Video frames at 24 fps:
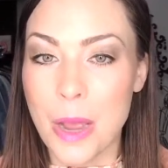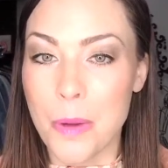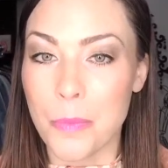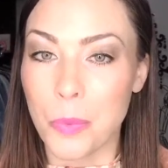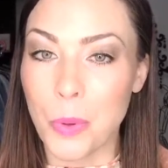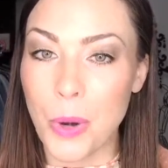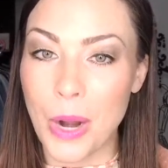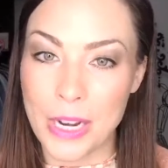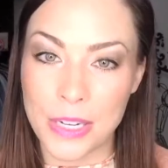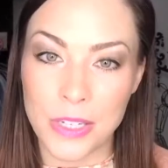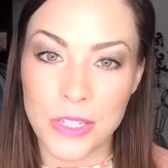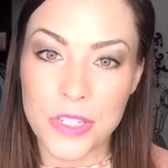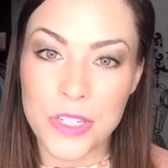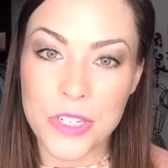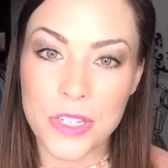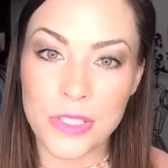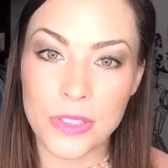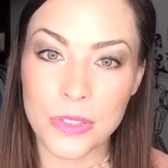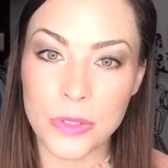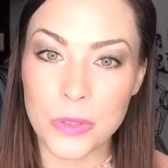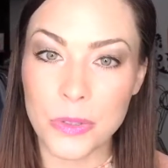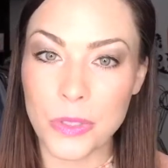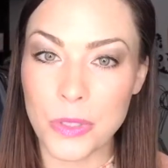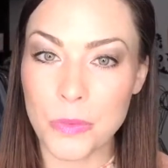Prior to
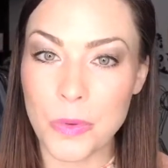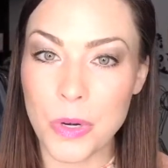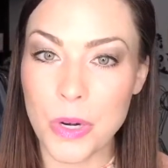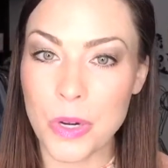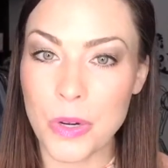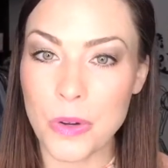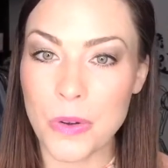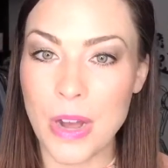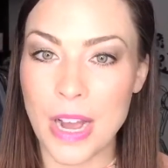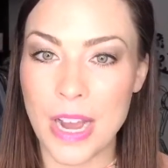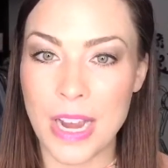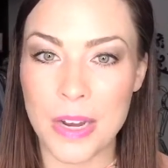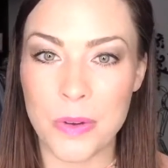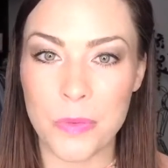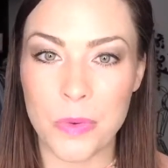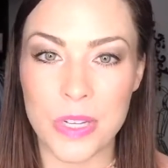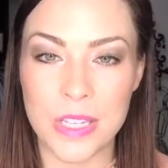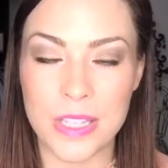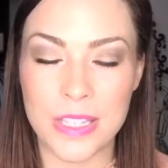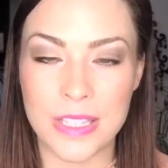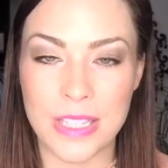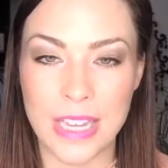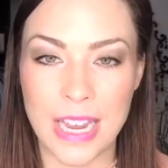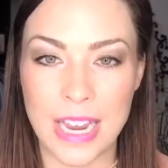LuLaRoe, I
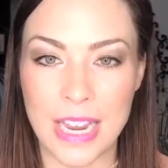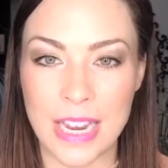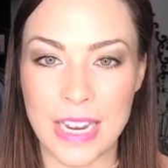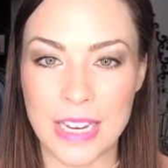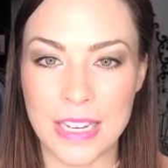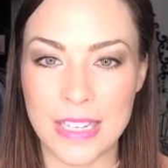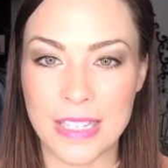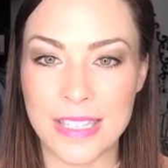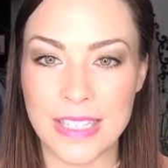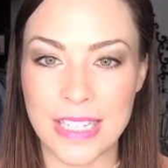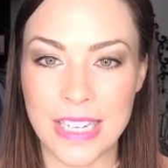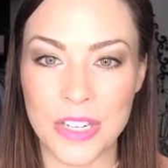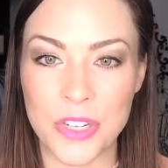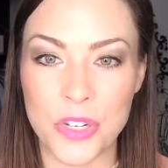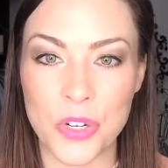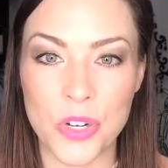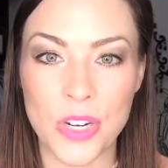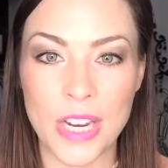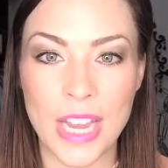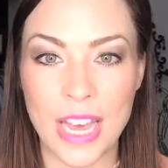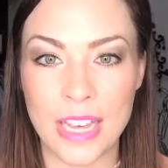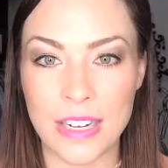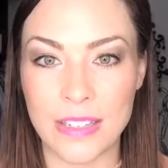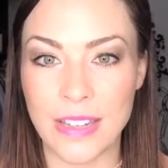was a senior
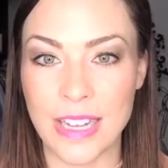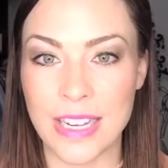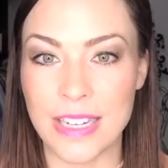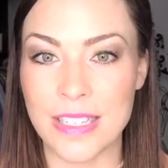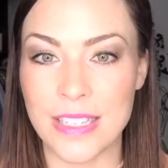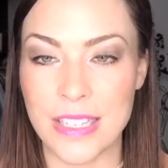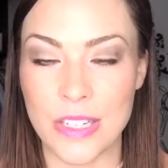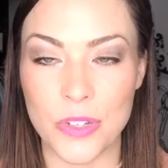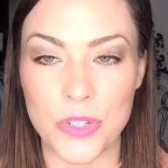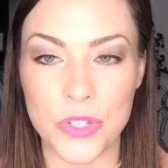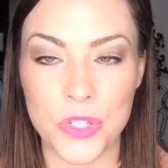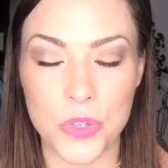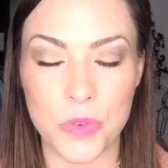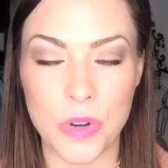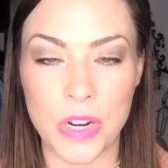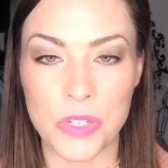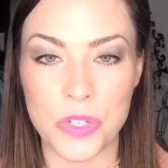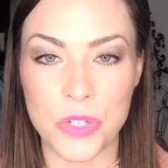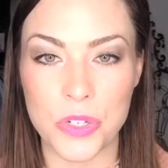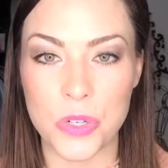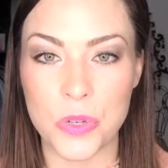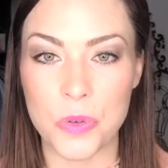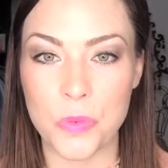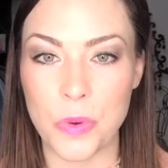Cadillac sales
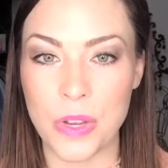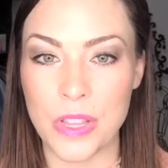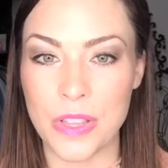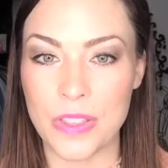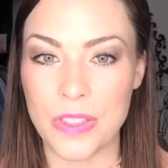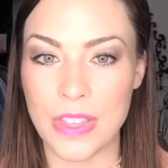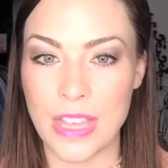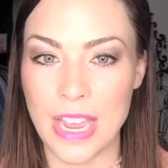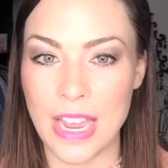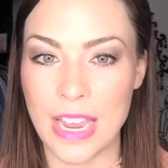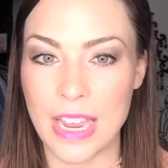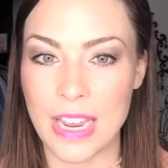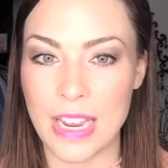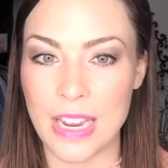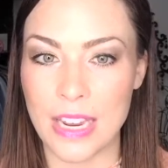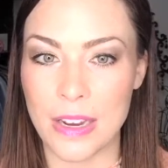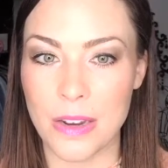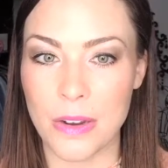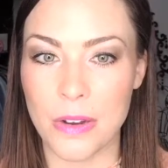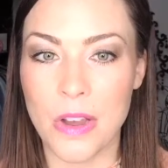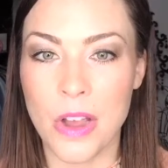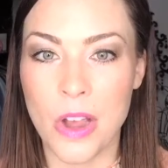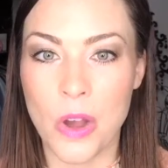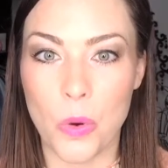director with
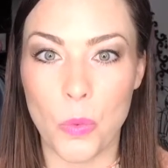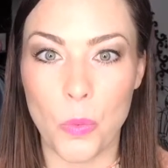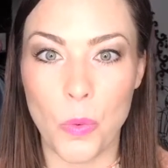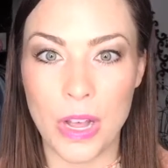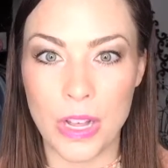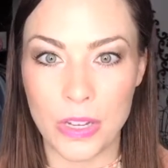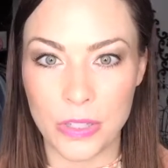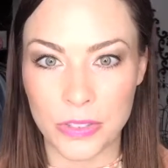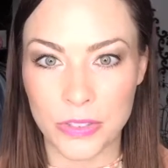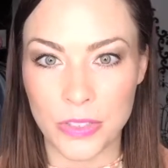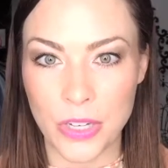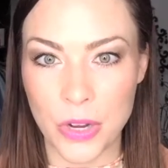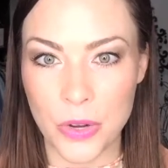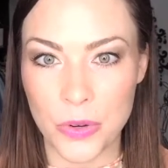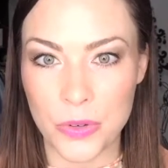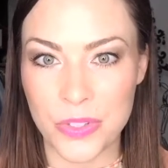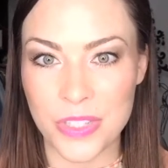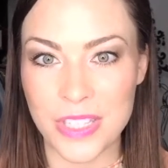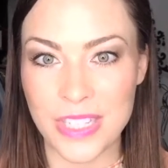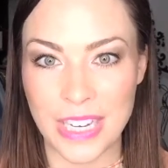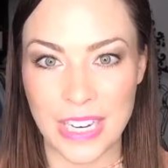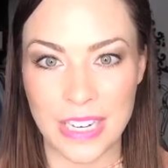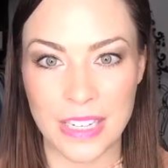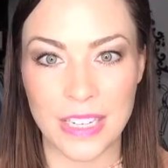a well-known
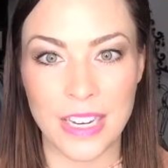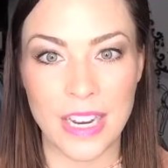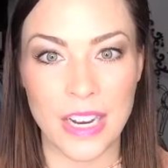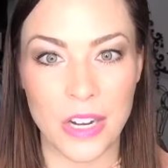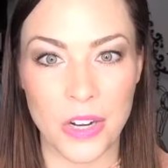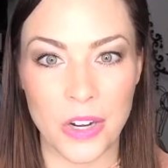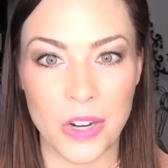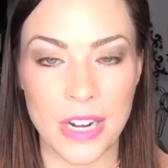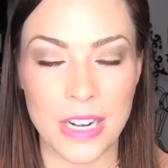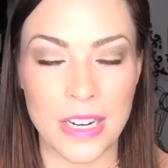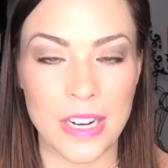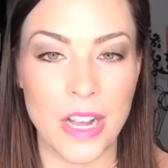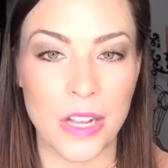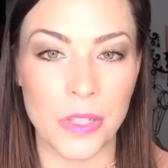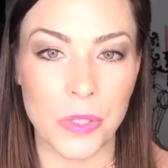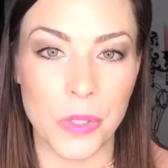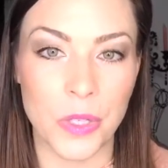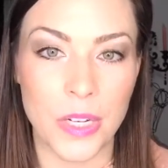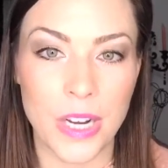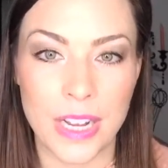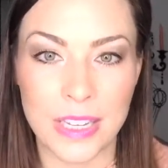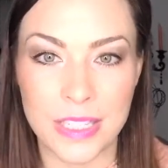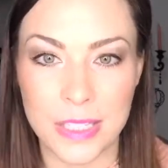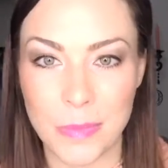skincare and color
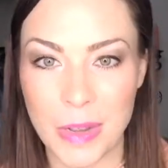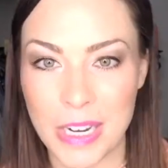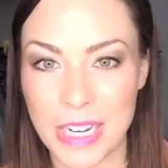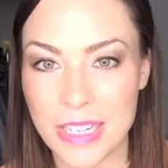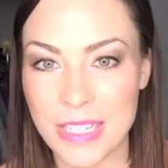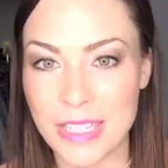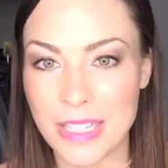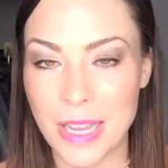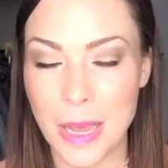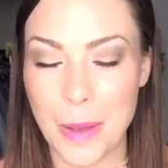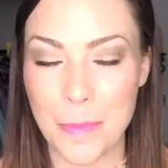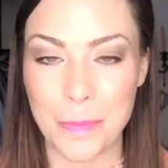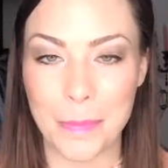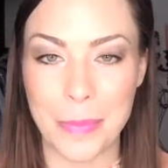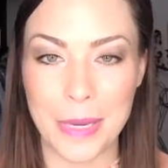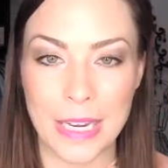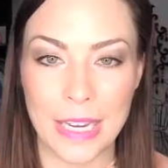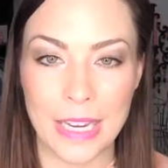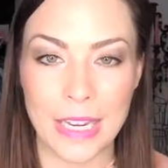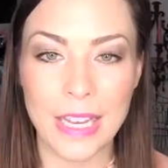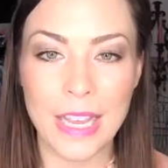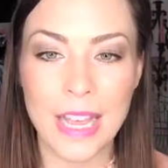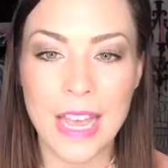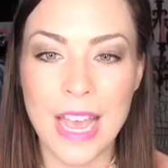cosmetics
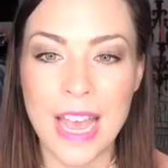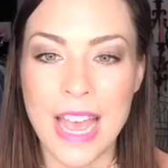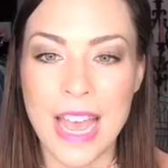company.